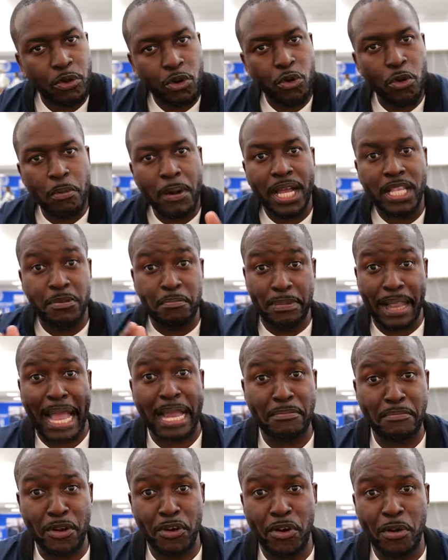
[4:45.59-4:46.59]
I'm gonna go back to
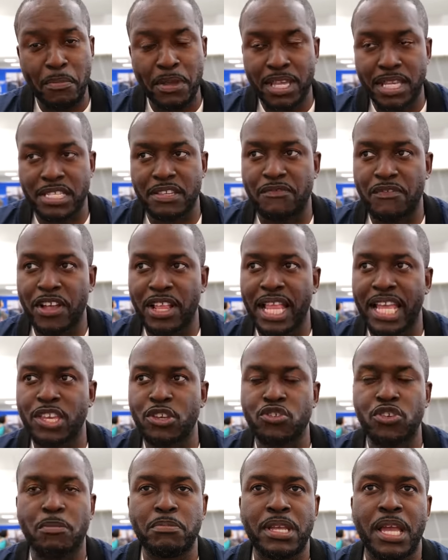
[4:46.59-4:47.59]
Black Mirror because it felt
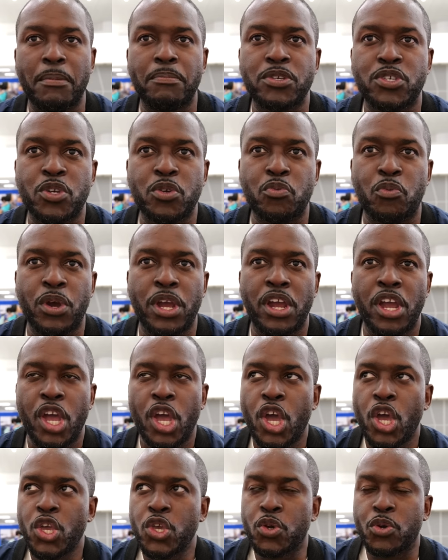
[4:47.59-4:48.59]
like you jumped to an episode where
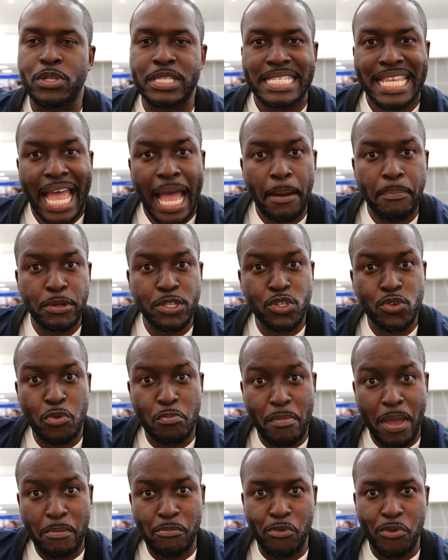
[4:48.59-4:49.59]
you could tap into
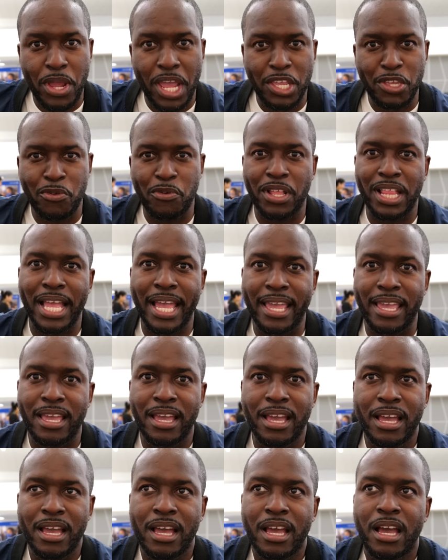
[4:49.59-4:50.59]
a memory and you were like,
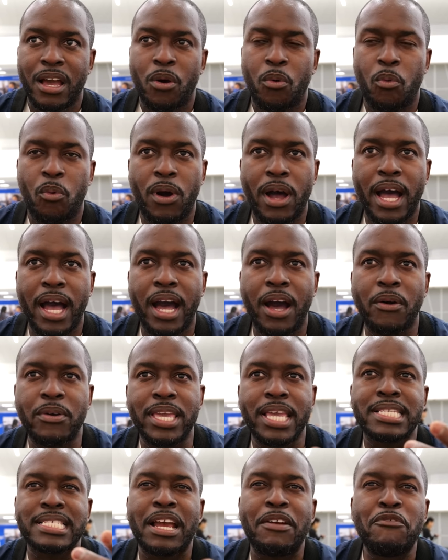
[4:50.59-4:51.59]
wow,
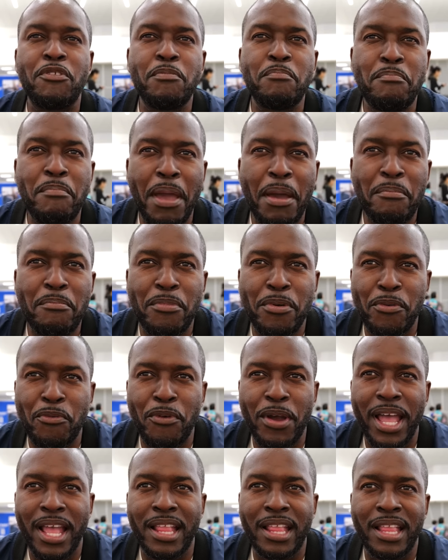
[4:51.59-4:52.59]
yes, I remember
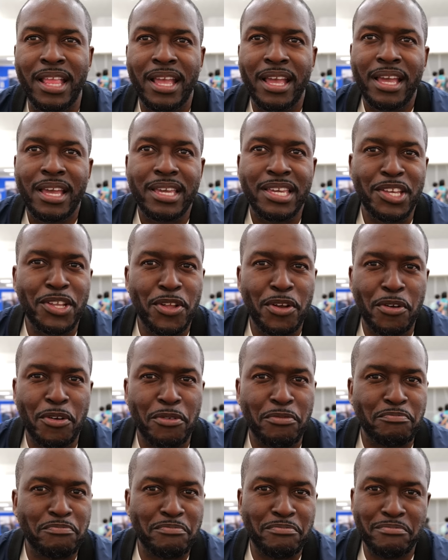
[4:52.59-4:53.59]
when, you
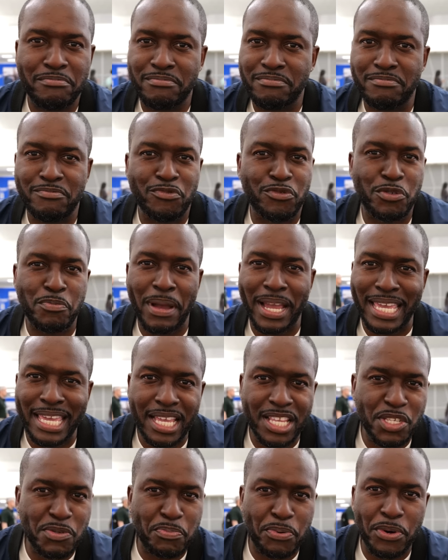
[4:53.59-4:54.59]
know, it was my
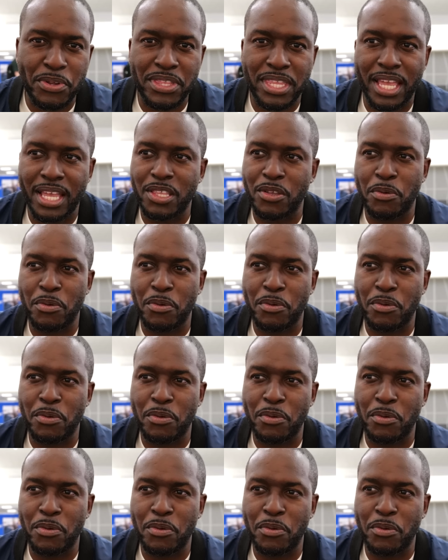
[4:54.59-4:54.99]
kid's birthday